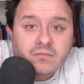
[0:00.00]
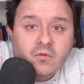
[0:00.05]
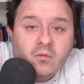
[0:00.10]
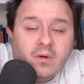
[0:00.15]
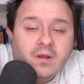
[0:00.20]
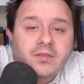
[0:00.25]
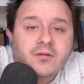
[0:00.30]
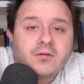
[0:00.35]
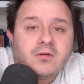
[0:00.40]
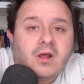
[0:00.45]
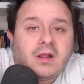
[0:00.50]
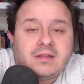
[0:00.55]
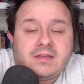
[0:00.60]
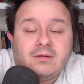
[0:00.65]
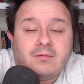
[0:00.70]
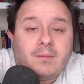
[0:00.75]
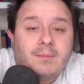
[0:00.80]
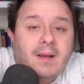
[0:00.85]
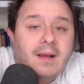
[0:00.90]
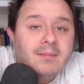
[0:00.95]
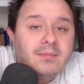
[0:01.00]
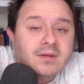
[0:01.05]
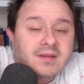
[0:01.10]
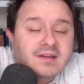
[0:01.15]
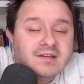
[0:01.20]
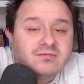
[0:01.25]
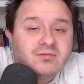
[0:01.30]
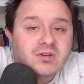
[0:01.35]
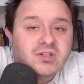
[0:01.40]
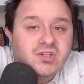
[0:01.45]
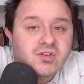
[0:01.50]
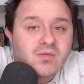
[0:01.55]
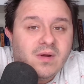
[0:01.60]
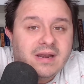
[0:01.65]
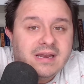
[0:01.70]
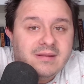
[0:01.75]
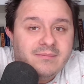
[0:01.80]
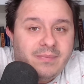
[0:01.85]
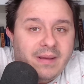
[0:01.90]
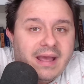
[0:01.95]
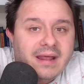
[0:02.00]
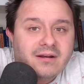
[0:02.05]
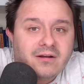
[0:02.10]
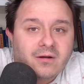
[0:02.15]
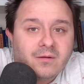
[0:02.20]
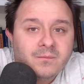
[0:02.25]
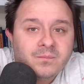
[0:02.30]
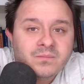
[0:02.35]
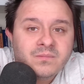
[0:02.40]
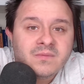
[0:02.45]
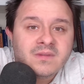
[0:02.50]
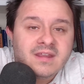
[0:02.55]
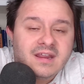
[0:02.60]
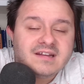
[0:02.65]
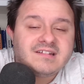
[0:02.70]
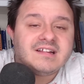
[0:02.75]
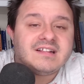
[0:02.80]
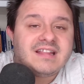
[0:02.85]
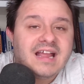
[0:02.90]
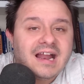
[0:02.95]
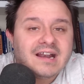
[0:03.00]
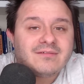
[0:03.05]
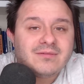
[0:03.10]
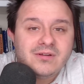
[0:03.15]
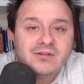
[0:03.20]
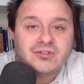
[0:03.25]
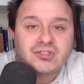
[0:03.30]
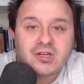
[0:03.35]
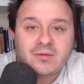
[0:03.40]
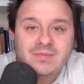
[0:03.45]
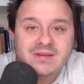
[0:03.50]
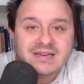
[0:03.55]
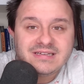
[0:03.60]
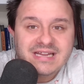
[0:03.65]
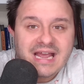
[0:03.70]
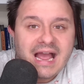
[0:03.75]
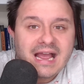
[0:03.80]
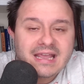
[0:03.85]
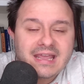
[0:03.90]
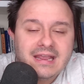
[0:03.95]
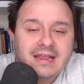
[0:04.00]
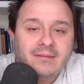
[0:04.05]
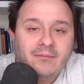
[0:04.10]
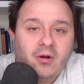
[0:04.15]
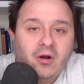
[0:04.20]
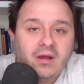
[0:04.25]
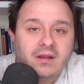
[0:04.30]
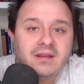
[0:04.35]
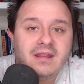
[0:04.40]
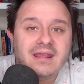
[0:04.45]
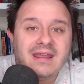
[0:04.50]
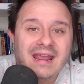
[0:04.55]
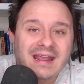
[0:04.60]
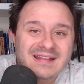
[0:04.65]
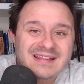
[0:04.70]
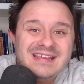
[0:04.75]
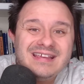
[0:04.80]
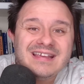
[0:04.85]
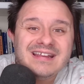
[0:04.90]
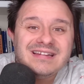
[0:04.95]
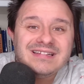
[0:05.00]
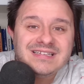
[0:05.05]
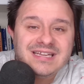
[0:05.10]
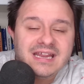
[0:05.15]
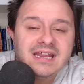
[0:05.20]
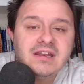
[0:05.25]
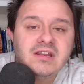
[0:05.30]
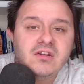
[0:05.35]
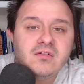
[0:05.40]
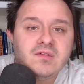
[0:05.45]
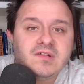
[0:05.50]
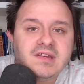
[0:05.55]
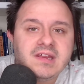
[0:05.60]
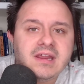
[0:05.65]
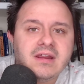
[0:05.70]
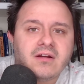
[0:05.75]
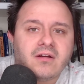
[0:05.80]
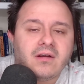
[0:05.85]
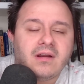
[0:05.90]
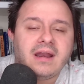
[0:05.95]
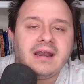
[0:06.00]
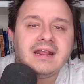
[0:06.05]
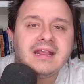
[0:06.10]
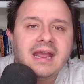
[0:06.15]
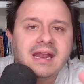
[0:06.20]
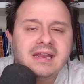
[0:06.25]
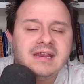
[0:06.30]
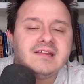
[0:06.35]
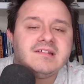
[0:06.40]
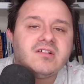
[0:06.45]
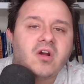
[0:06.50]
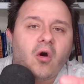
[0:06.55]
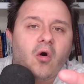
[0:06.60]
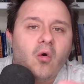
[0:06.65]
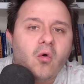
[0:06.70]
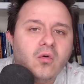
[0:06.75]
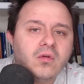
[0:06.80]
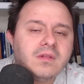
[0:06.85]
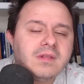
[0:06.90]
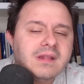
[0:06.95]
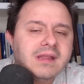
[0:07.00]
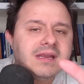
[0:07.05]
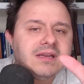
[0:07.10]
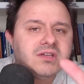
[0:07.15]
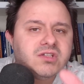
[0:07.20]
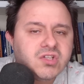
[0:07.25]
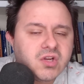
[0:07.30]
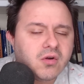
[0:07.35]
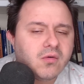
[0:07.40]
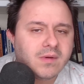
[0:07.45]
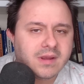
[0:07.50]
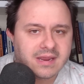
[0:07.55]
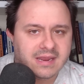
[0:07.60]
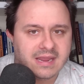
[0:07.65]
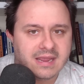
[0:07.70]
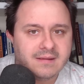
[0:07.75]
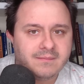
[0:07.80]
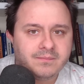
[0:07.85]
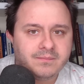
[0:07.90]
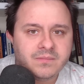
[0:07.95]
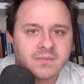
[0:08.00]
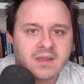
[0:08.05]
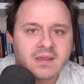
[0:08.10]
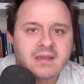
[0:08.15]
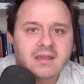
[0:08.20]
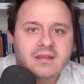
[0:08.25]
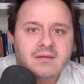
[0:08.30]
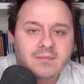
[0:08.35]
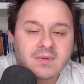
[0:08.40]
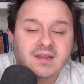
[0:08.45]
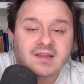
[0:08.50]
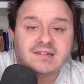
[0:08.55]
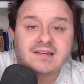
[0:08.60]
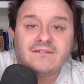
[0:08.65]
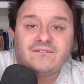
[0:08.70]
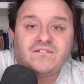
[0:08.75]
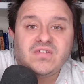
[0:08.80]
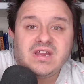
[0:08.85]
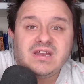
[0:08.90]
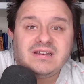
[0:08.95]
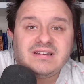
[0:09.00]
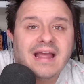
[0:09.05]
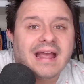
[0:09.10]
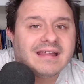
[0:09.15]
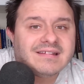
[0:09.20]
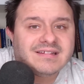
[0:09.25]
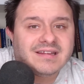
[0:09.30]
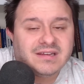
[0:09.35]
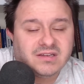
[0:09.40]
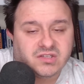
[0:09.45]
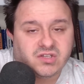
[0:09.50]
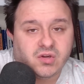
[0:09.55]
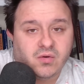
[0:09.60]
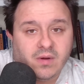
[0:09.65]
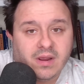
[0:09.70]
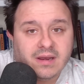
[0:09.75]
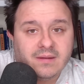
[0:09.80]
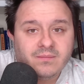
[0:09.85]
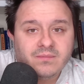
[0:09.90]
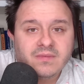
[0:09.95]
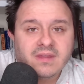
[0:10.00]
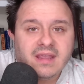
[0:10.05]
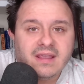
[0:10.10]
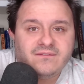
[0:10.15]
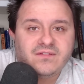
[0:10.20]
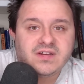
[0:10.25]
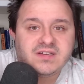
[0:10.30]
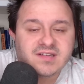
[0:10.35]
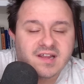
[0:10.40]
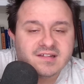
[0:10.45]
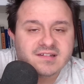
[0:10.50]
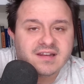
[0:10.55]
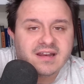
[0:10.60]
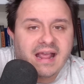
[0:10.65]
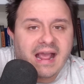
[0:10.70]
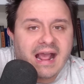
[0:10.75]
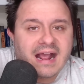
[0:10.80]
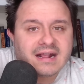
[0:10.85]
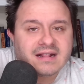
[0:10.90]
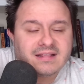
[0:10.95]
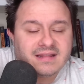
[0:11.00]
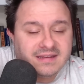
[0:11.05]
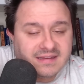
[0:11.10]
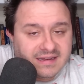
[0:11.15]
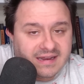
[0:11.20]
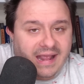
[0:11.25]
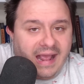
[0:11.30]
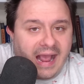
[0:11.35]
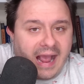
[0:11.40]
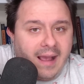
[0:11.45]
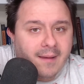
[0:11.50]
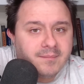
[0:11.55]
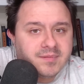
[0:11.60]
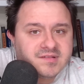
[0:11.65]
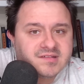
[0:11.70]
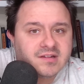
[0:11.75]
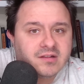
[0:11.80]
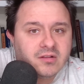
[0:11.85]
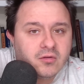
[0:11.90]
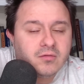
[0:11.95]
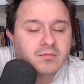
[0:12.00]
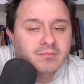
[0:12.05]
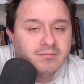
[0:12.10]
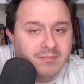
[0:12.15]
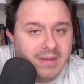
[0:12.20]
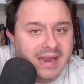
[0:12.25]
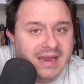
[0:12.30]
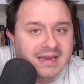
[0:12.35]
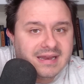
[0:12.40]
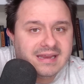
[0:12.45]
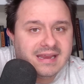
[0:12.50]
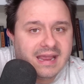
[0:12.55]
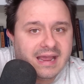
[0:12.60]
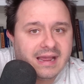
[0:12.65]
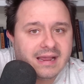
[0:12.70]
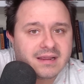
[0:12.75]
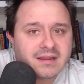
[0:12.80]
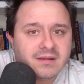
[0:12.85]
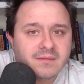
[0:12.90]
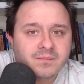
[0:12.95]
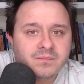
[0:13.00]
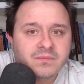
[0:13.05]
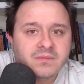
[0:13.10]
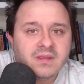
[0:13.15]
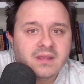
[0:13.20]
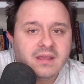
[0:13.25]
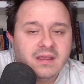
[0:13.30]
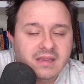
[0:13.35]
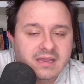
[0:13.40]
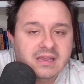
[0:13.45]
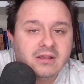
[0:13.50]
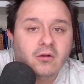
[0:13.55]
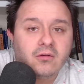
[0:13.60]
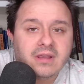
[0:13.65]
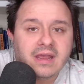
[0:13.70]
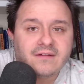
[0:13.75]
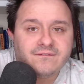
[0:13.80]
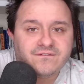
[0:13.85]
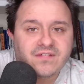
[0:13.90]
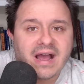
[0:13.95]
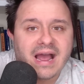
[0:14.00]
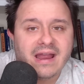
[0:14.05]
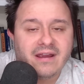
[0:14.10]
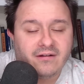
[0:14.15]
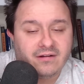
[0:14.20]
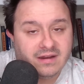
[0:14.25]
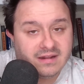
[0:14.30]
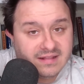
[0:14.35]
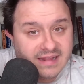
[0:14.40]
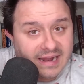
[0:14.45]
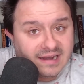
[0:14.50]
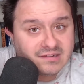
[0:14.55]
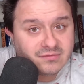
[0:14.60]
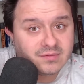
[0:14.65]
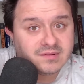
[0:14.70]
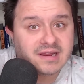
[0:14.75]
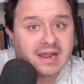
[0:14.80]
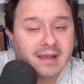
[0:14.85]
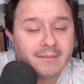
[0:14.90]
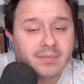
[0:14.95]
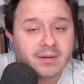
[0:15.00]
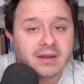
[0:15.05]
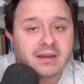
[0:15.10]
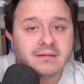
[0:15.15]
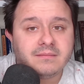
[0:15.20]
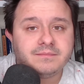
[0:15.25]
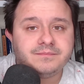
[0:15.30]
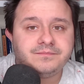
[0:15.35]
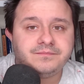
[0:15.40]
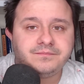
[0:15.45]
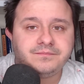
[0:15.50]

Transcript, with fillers: whether or not the Republicans would do any better. It's like that's what you should be attacking him on. And he continues here. And again, he's only doing it because if he doesn't do it, if he doesn't act like an absolute maniac, he'll get fired. And that's what's happening.